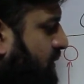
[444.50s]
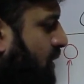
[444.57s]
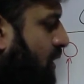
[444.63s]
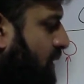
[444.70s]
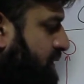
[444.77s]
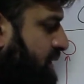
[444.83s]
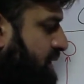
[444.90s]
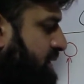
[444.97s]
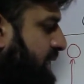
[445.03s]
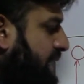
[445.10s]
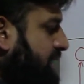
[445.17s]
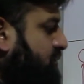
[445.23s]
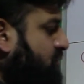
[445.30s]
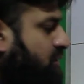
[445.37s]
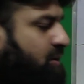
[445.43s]
octets
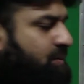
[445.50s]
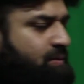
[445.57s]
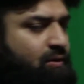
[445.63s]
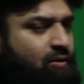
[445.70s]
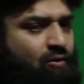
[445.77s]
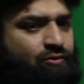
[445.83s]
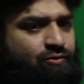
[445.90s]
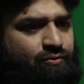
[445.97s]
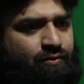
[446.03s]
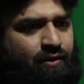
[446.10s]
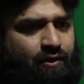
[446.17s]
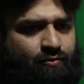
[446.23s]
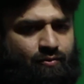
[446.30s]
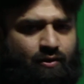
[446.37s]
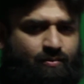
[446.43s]
actually belongs to
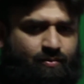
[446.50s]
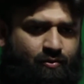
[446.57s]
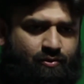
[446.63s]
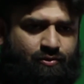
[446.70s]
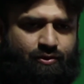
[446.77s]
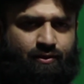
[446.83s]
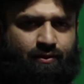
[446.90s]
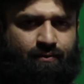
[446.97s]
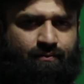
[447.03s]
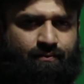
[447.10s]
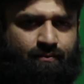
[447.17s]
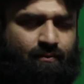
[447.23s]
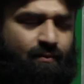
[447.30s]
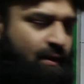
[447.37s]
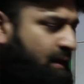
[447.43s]
network portion,
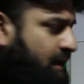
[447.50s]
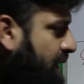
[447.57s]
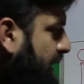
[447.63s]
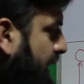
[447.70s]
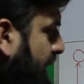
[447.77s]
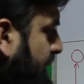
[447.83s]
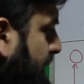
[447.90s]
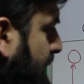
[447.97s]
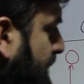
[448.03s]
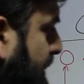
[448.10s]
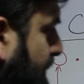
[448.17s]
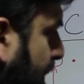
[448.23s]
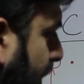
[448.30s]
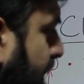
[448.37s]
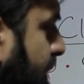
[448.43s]
and the
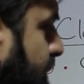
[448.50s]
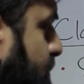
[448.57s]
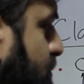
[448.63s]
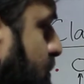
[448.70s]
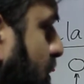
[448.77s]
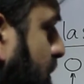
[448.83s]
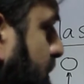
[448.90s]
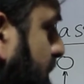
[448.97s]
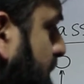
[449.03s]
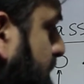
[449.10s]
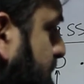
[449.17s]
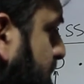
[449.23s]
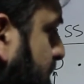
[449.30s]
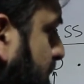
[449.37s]
remaining two octets